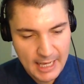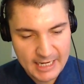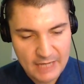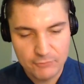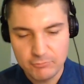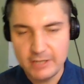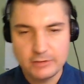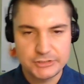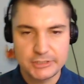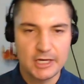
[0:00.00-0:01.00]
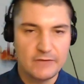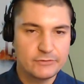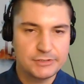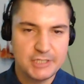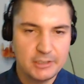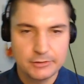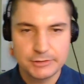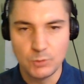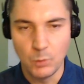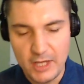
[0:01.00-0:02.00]
I got the Raiders to cover,
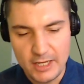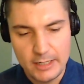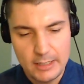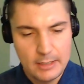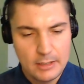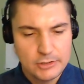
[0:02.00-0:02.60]
Steelers to win.